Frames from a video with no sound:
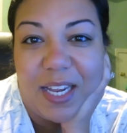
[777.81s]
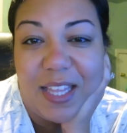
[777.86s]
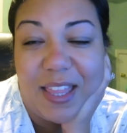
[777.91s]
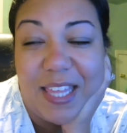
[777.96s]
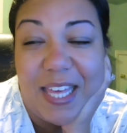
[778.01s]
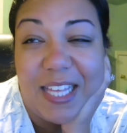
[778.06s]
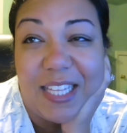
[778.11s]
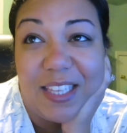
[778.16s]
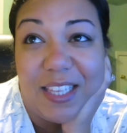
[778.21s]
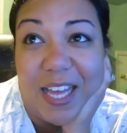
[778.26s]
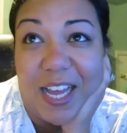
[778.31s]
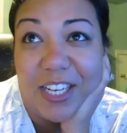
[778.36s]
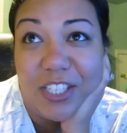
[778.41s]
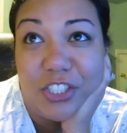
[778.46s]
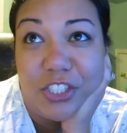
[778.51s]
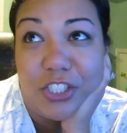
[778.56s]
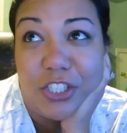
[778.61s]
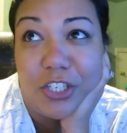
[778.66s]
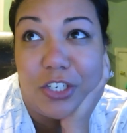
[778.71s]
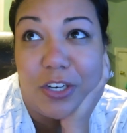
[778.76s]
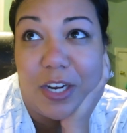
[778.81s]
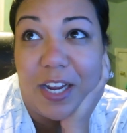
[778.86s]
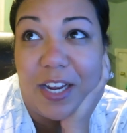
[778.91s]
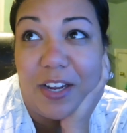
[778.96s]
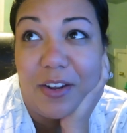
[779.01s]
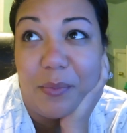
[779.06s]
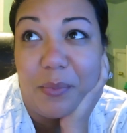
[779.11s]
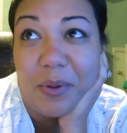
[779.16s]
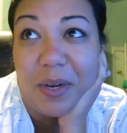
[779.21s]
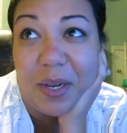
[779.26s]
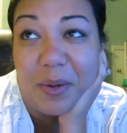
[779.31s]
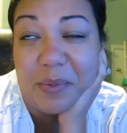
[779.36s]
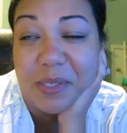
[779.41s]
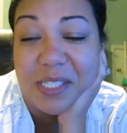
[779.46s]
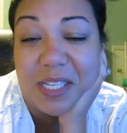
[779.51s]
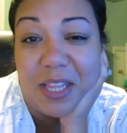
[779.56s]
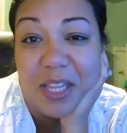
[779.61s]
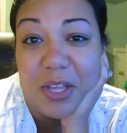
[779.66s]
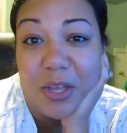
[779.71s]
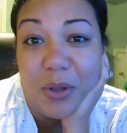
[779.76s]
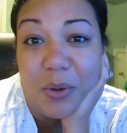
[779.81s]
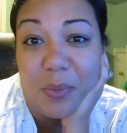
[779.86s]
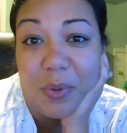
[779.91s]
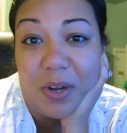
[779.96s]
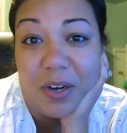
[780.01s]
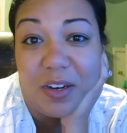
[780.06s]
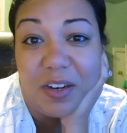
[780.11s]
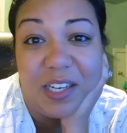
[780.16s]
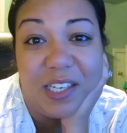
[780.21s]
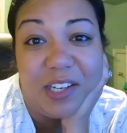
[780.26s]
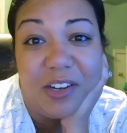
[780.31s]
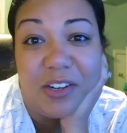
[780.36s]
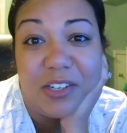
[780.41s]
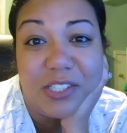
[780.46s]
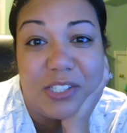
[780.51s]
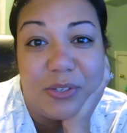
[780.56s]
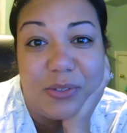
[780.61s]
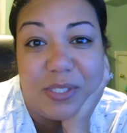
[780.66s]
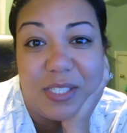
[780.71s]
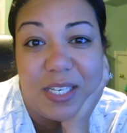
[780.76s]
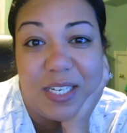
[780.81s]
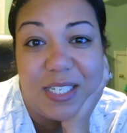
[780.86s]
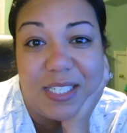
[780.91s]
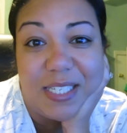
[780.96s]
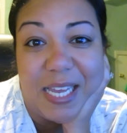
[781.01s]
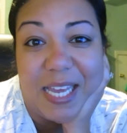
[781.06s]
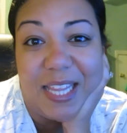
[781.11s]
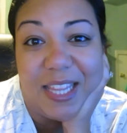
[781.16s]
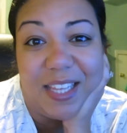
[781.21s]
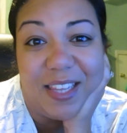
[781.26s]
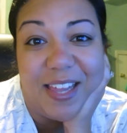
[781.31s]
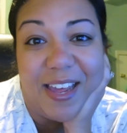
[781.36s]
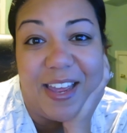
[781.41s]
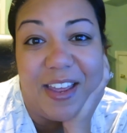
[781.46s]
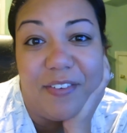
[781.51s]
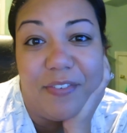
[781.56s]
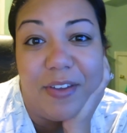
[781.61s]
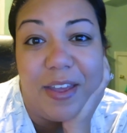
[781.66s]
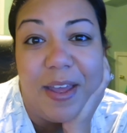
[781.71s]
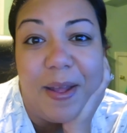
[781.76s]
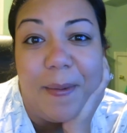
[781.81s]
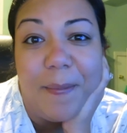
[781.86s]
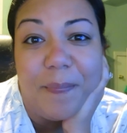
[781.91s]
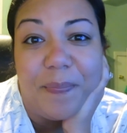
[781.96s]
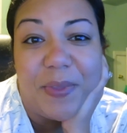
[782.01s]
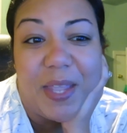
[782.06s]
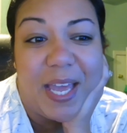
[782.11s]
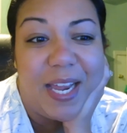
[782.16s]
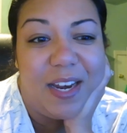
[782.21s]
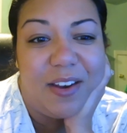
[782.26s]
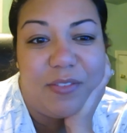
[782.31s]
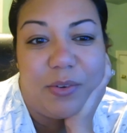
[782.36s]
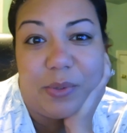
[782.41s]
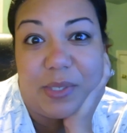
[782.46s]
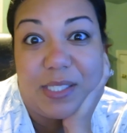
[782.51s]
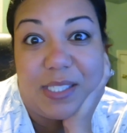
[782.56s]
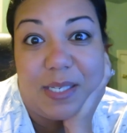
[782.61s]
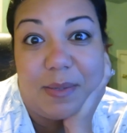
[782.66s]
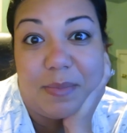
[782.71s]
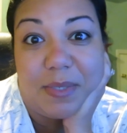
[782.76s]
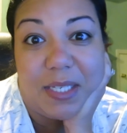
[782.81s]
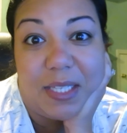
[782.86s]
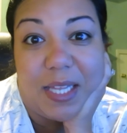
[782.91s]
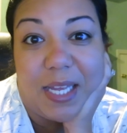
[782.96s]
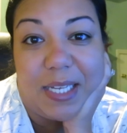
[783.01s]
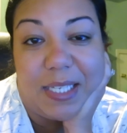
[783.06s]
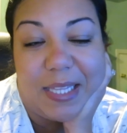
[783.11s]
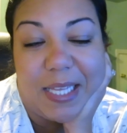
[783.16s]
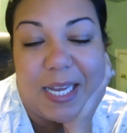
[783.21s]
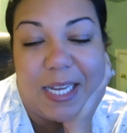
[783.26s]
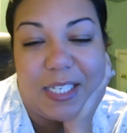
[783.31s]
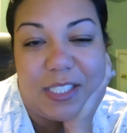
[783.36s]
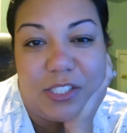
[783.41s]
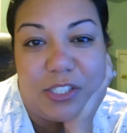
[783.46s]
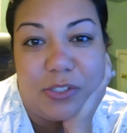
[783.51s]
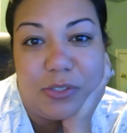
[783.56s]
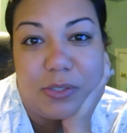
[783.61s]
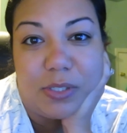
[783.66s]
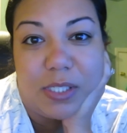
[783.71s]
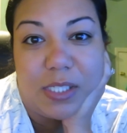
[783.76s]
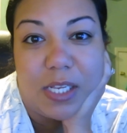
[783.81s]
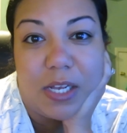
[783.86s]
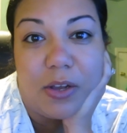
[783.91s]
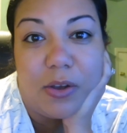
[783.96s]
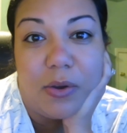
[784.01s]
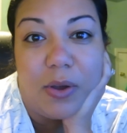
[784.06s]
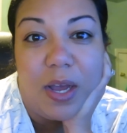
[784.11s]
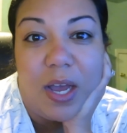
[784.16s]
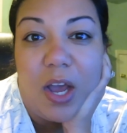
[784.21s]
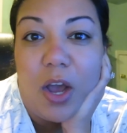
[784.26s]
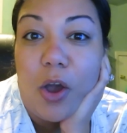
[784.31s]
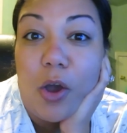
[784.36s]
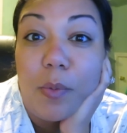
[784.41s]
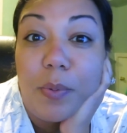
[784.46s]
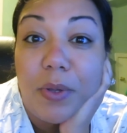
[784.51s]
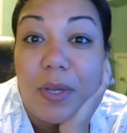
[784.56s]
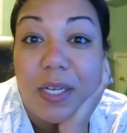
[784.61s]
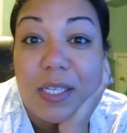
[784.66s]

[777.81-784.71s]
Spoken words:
I think last year when I was in the OR, I also did a day in the life, and everyone seemed to like that too. So hope you